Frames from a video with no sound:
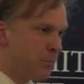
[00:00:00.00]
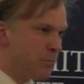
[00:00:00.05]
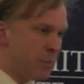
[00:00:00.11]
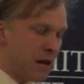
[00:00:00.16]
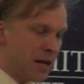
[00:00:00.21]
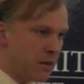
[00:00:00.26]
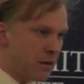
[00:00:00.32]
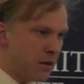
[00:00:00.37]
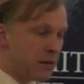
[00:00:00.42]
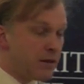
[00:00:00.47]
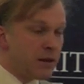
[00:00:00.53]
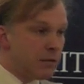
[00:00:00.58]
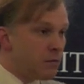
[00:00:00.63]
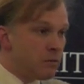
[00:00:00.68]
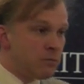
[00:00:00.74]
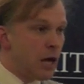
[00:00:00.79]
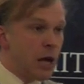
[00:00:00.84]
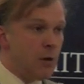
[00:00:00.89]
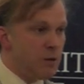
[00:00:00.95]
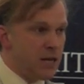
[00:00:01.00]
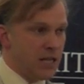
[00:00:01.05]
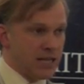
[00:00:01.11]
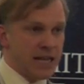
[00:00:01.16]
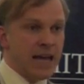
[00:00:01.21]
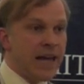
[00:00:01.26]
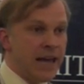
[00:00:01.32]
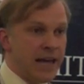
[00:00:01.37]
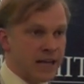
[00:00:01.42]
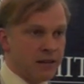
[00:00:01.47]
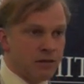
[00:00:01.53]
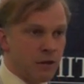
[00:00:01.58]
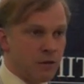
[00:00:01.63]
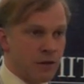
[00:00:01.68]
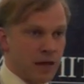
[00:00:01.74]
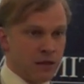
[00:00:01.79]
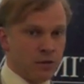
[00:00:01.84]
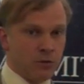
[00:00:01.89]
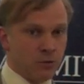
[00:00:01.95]
But nobody cared that
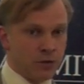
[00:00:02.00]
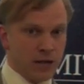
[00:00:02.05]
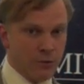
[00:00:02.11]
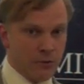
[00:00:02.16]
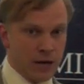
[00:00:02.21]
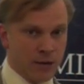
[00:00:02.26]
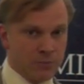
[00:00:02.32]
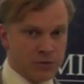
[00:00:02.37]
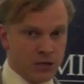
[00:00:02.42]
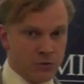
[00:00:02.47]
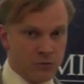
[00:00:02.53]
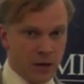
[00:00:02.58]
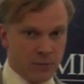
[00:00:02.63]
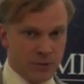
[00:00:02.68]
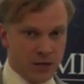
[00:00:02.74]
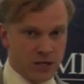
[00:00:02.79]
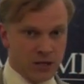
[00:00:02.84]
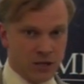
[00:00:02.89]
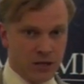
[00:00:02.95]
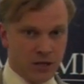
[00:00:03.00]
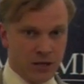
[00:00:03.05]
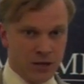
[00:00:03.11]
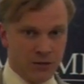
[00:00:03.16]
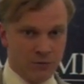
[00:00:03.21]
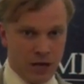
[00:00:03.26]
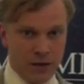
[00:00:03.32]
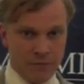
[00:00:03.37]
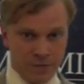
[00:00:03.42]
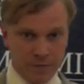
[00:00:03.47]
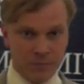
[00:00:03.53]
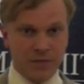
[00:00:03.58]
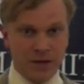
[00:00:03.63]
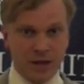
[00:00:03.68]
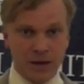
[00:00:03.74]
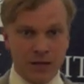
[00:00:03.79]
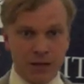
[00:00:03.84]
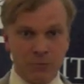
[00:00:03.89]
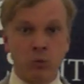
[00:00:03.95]
they thought they were absolute rubbish. Right?
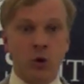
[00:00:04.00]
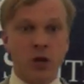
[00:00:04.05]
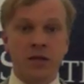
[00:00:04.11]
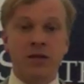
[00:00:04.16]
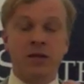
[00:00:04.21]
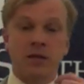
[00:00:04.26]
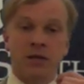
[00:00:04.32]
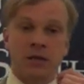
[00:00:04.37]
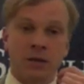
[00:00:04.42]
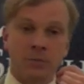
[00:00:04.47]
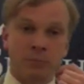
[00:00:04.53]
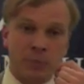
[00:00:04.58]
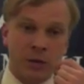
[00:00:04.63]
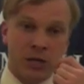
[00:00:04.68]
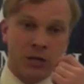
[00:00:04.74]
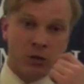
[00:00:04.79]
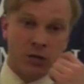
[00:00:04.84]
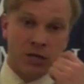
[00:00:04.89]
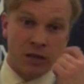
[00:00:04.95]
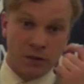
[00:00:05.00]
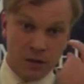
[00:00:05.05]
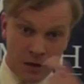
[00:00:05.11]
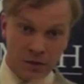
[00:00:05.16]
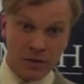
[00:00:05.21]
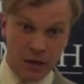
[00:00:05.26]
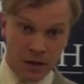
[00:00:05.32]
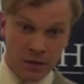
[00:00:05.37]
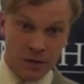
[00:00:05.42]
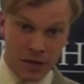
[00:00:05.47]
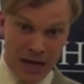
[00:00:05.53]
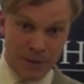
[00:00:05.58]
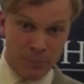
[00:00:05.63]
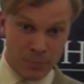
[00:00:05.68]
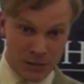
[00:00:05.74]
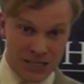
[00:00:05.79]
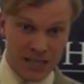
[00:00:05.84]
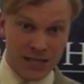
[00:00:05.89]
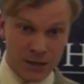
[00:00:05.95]
From it worked because
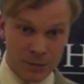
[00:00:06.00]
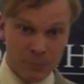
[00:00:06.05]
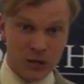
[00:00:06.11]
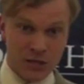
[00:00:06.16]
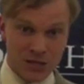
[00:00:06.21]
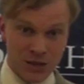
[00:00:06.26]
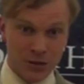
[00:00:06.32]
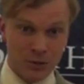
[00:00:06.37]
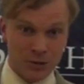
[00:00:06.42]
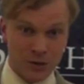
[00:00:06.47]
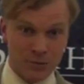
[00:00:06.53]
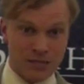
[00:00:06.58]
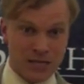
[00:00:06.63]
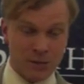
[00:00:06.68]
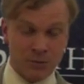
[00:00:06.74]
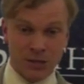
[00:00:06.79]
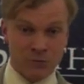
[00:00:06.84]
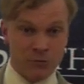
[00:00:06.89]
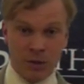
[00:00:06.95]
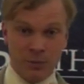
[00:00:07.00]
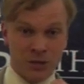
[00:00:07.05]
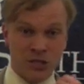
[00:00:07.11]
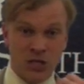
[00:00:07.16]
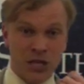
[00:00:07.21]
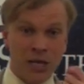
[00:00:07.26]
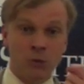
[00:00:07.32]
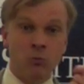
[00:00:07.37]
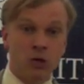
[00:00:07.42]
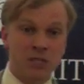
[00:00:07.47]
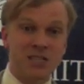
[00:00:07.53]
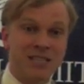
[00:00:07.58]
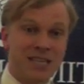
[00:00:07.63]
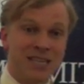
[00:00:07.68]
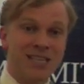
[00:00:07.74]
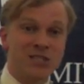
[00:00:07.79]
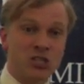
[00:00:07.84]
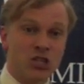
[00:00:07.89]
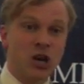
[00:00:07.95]
that particular person thought it was absolute rubbish. It wasn't
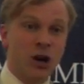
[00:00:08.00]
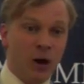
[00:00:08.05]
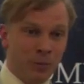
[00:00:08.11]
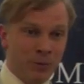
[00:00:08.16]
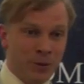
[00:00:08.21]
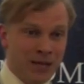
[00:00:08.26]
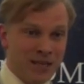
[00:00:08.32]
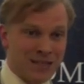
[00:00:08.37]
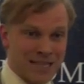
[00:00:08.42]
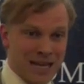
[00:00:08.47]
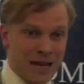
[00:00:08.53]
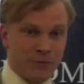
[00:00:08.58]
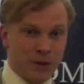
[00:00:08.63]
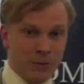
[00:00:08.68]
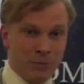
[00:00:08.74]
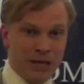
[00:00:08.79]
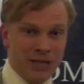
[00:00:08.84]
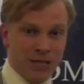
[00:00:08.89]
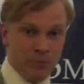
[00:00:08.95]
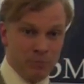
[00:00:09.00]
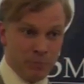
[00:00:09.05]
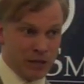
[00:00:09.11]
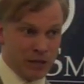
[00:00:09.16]
his job to have an opinion